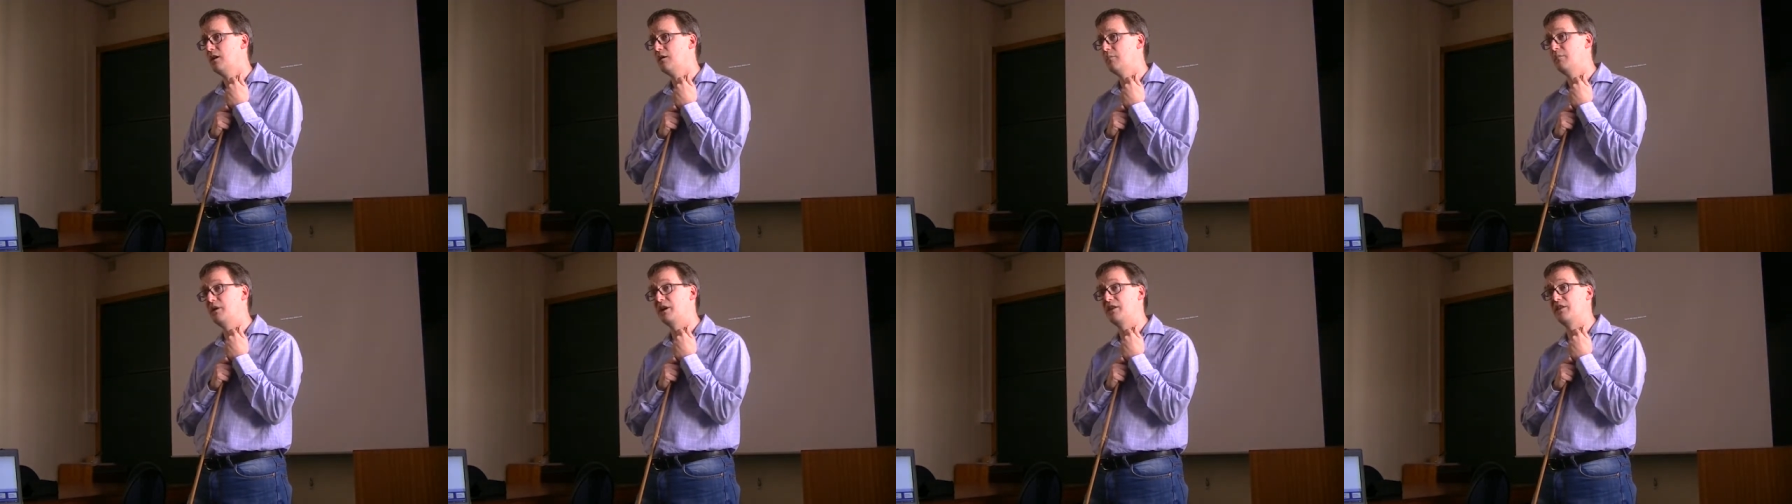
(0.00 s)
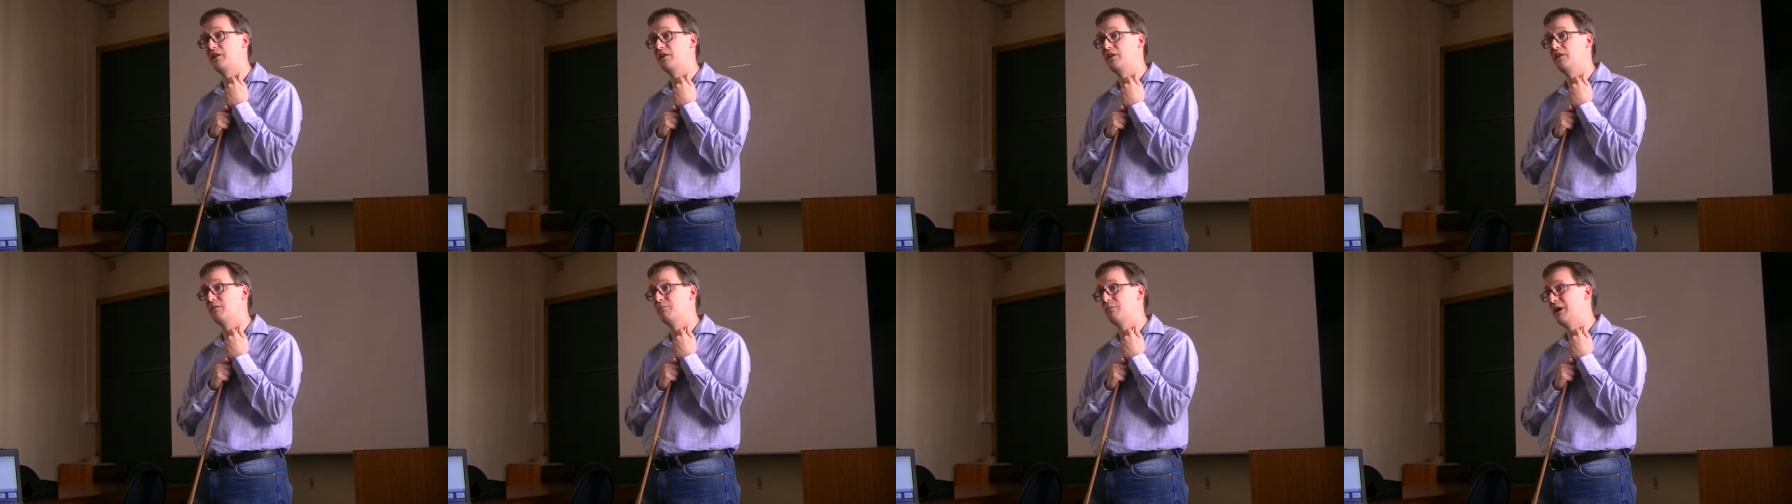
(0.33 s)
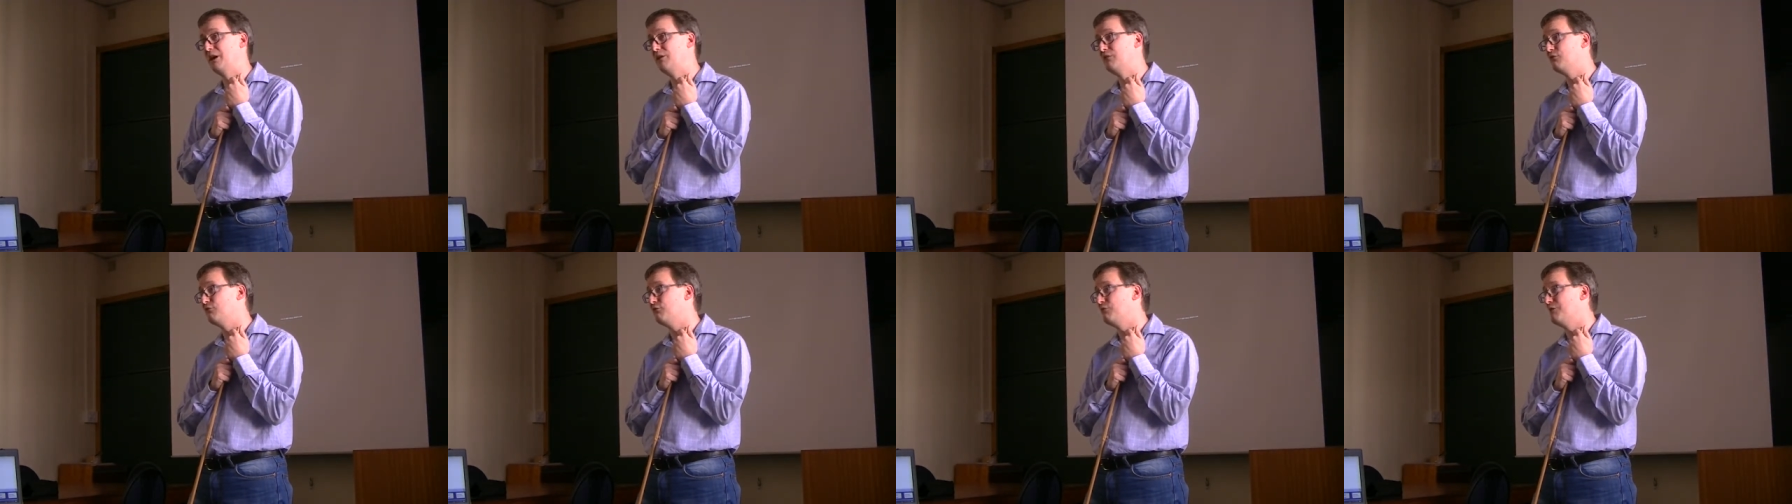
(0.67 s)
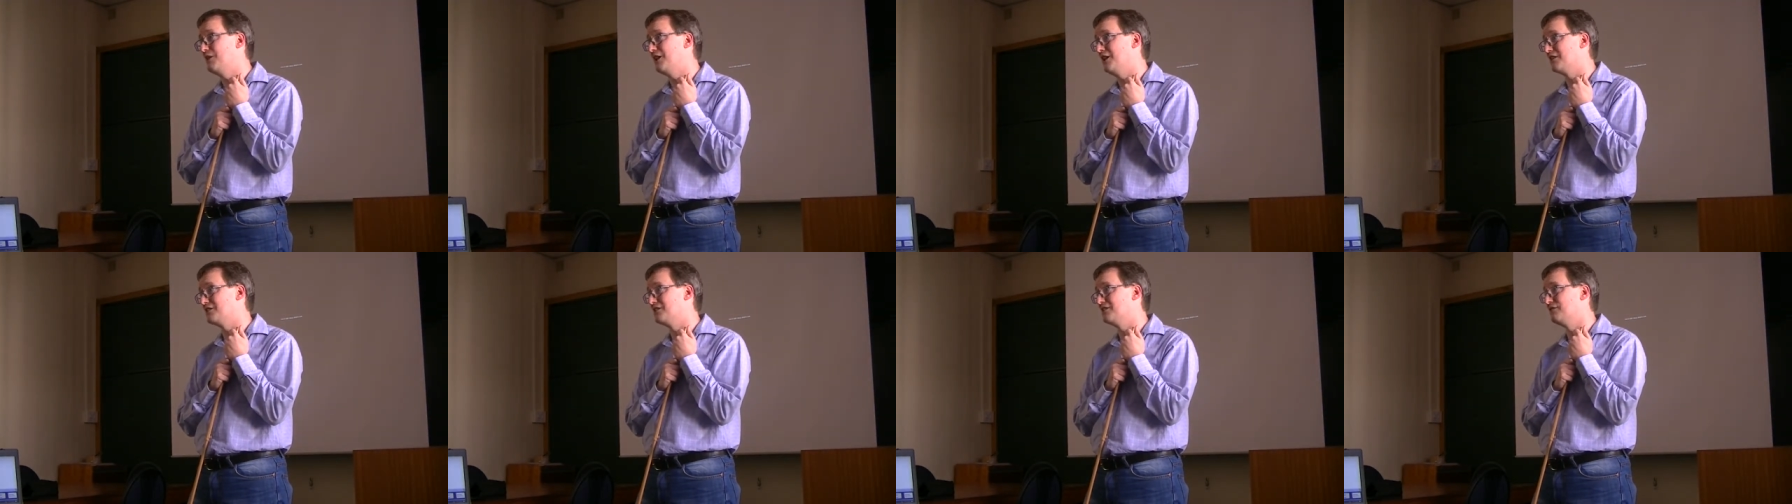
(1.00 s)
But there are
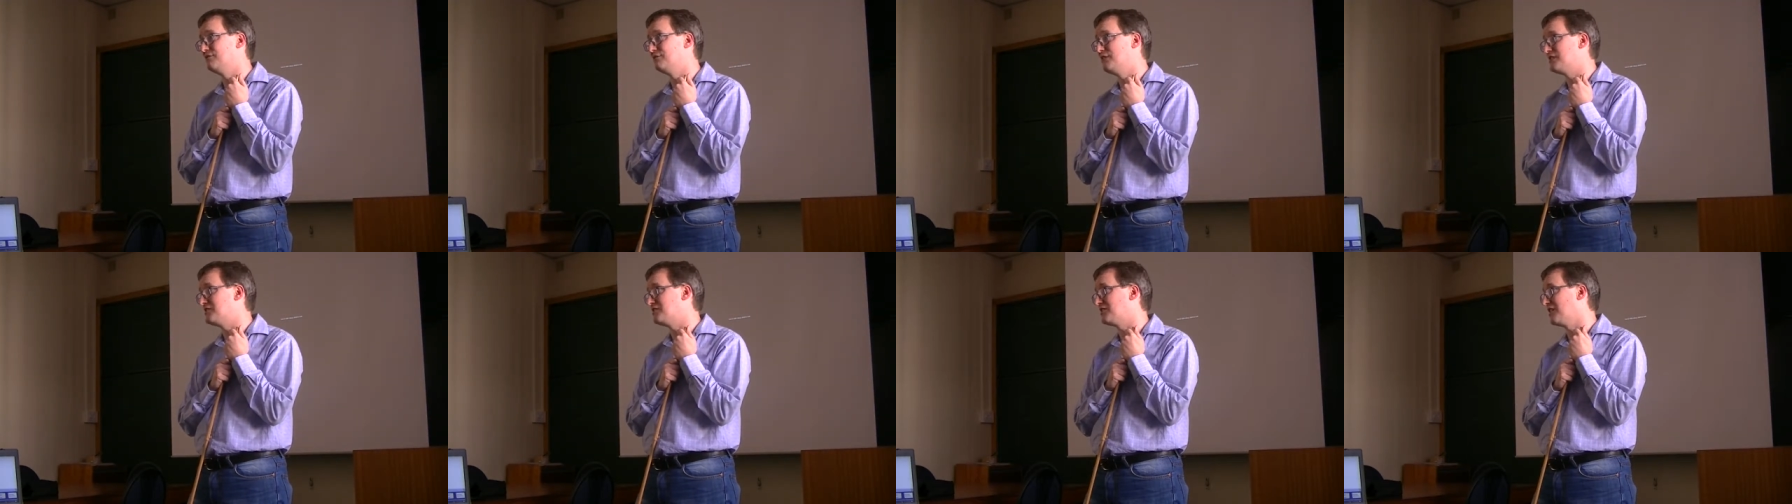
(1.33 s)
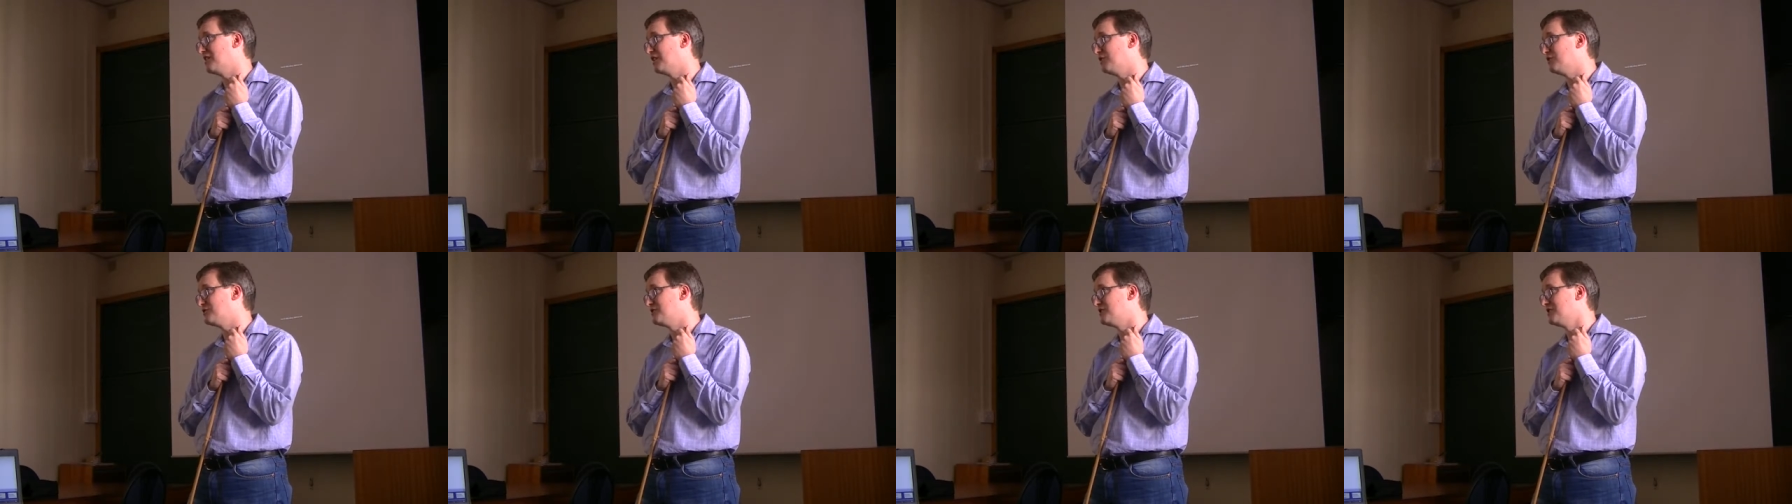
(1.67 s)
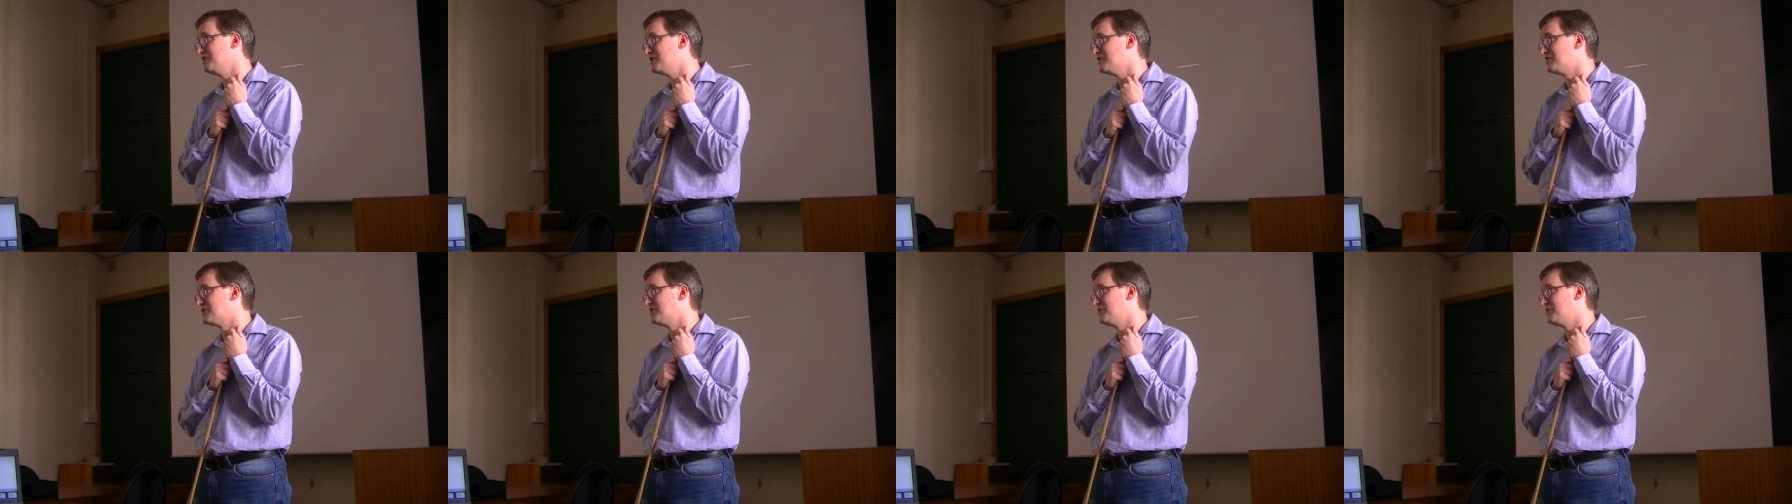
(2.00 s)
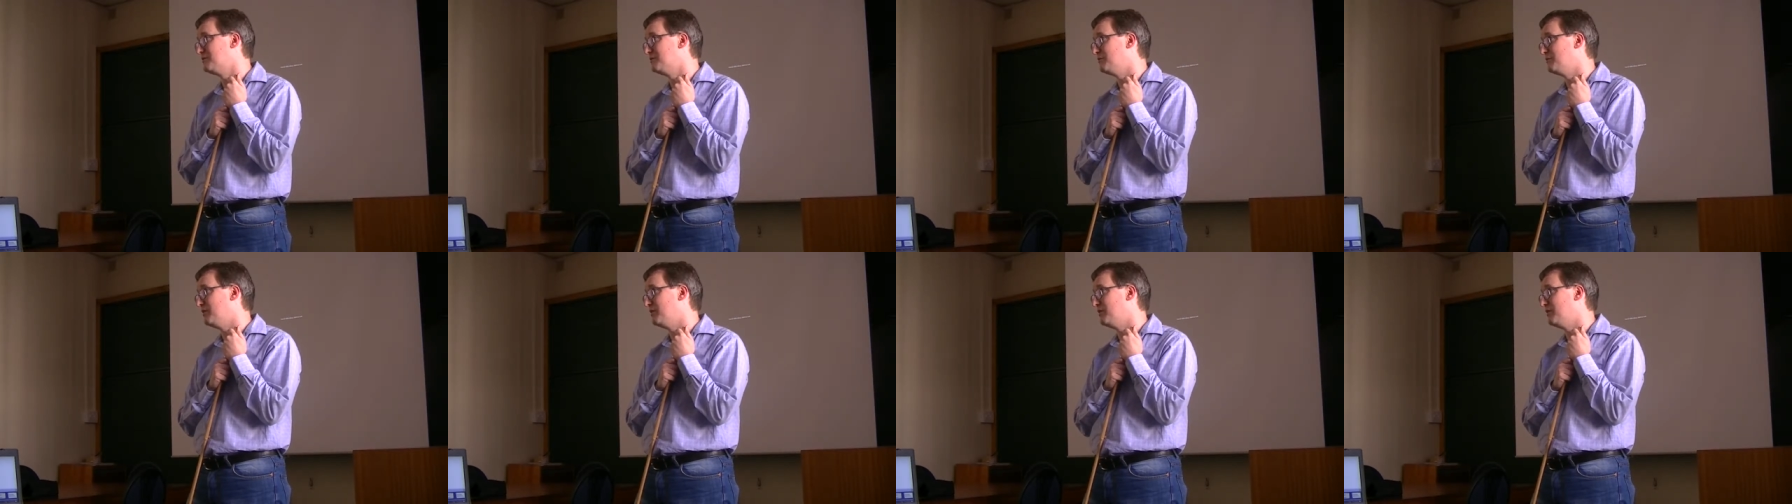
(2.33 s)
bioinformatics investigators in this